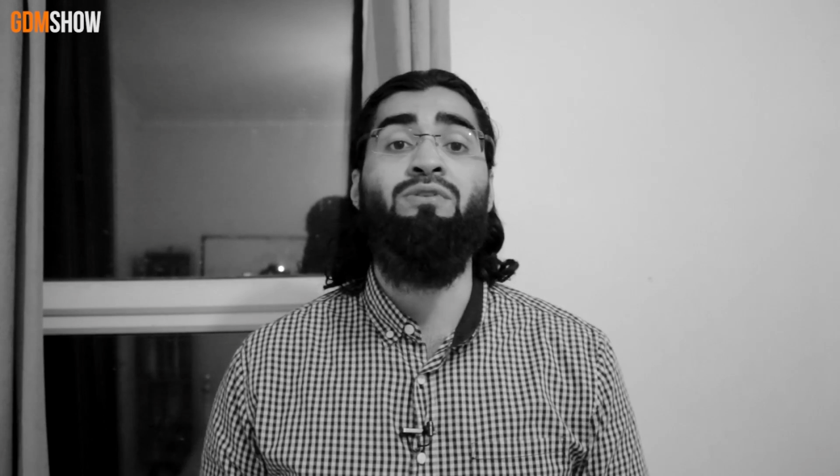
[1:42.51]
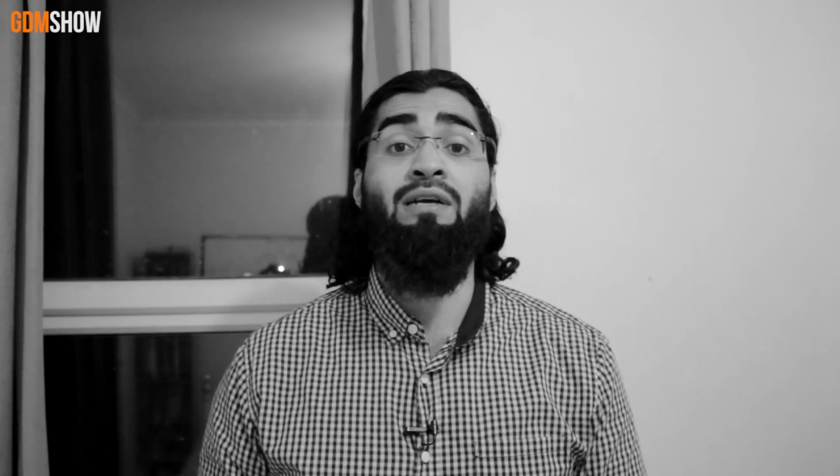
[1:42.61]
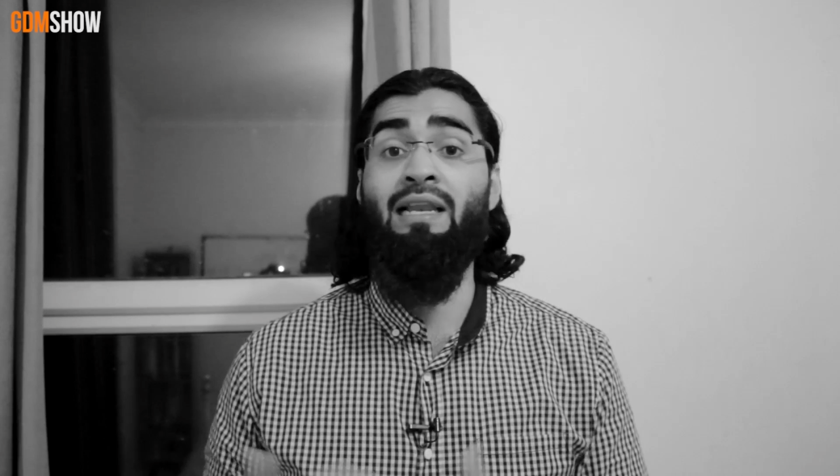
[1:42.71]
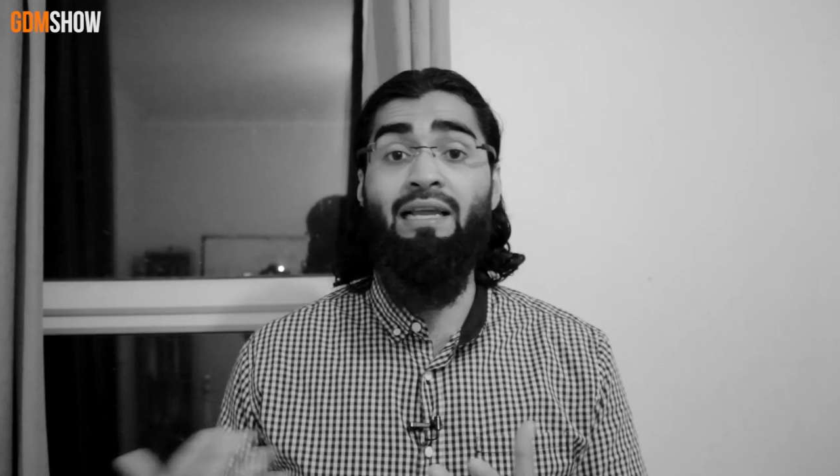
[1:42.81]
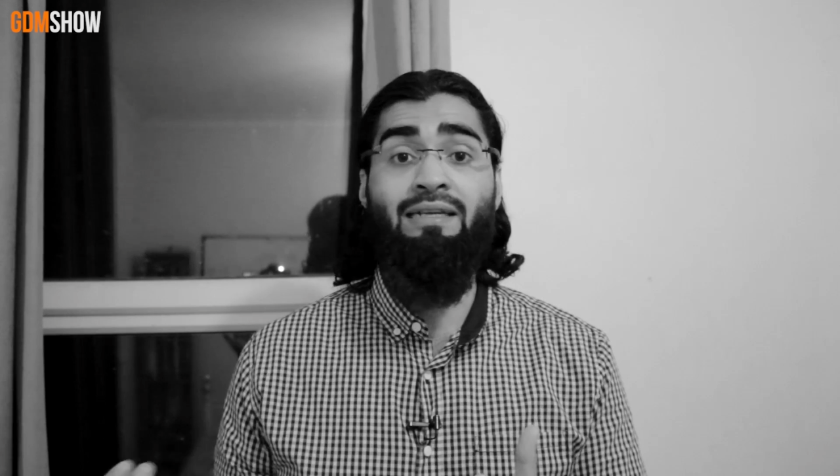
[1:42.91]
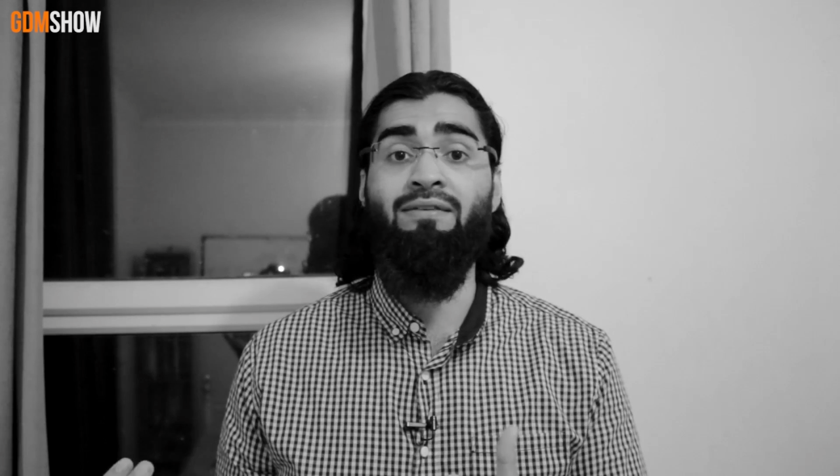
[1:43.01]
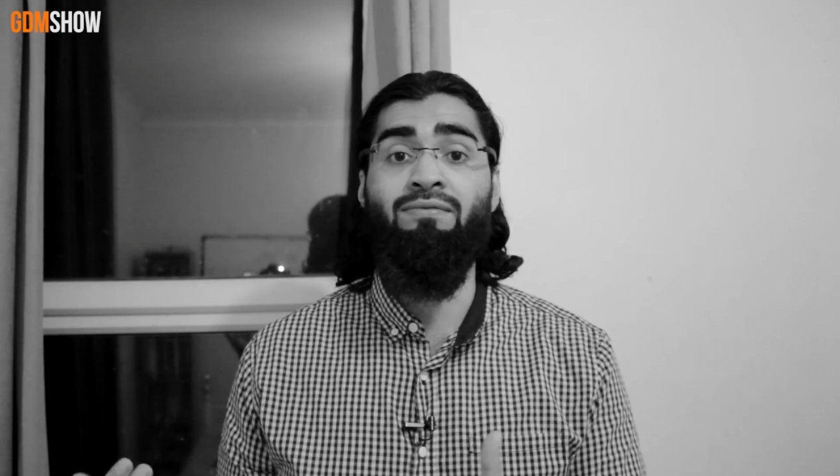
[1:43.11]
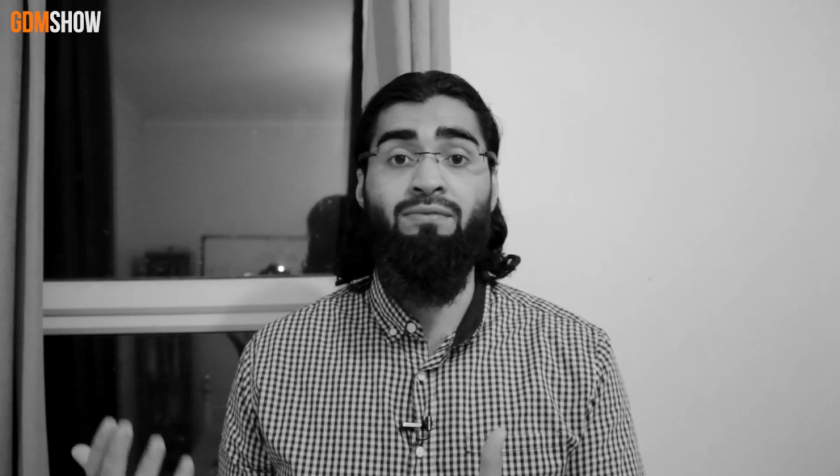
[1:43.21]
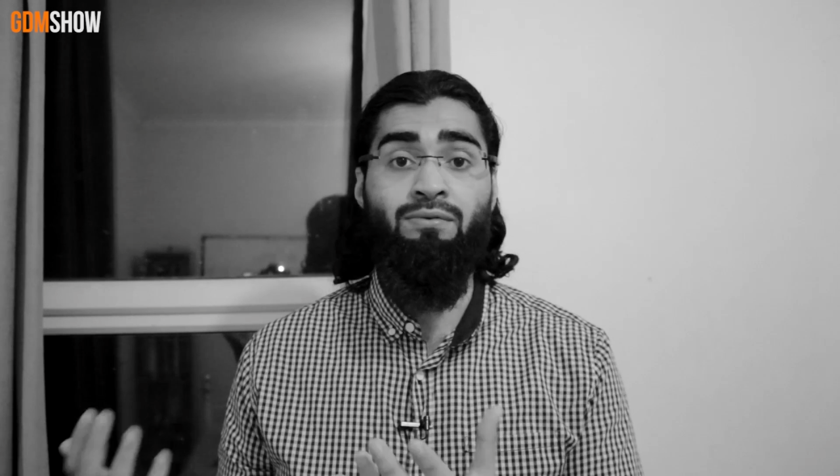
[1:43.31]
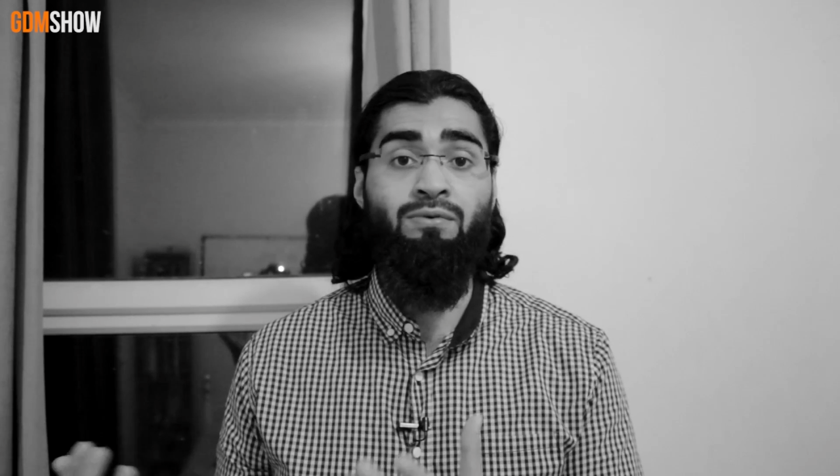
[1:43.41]
a
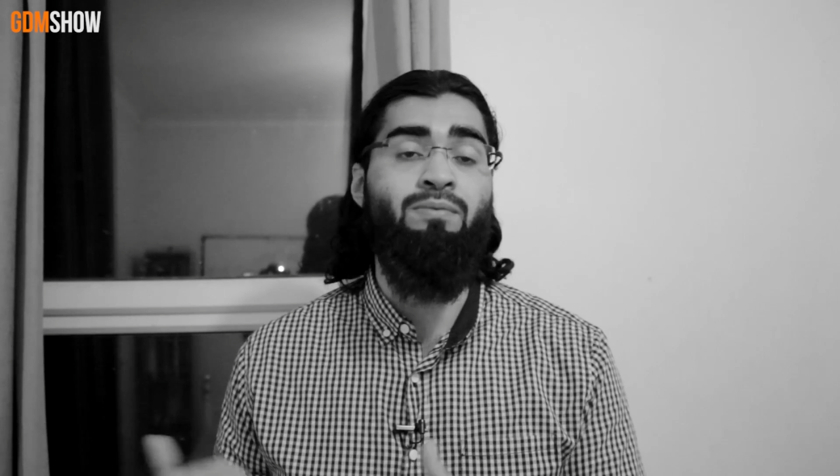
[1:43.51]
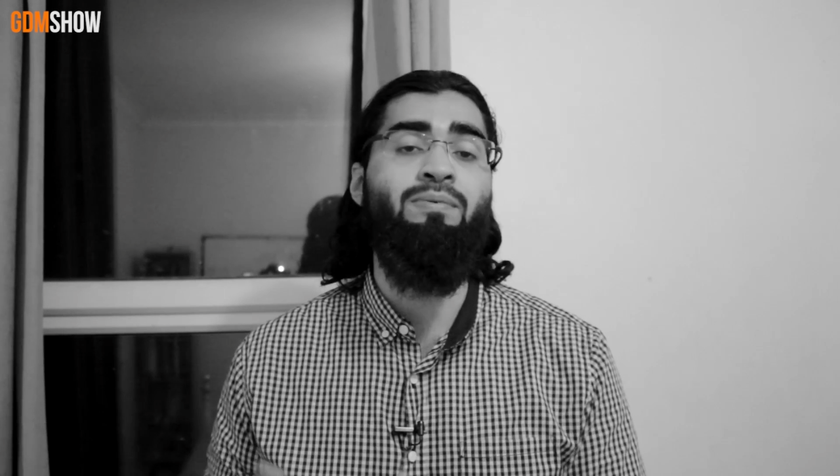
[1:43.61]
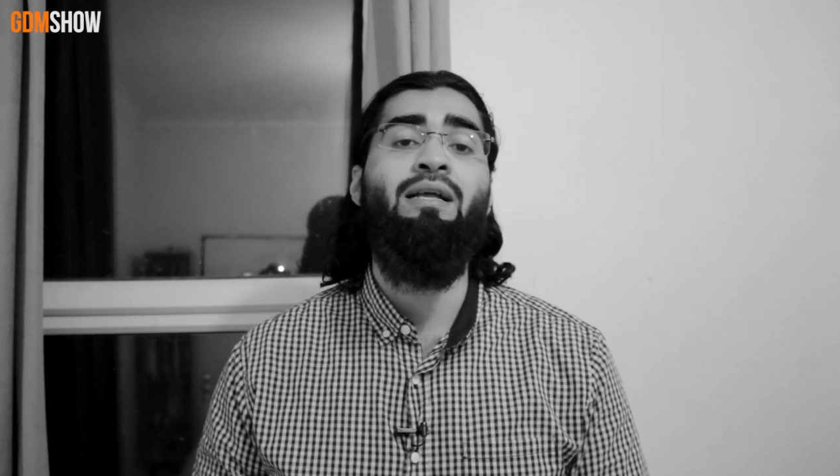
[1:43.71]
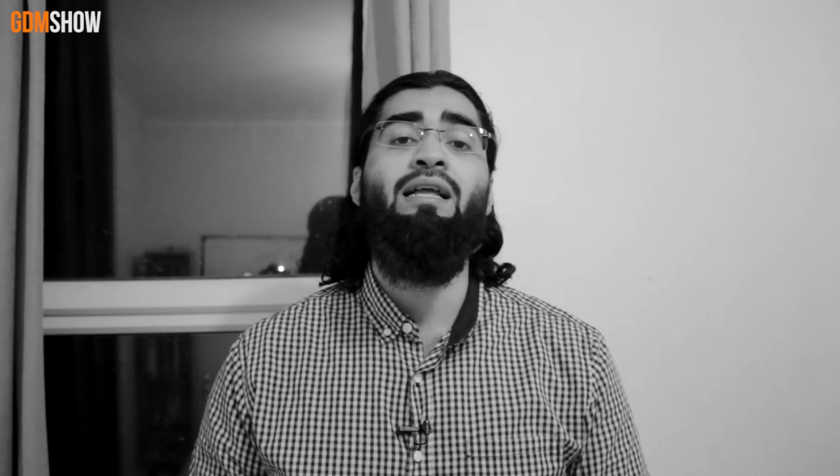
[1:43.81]
collective group.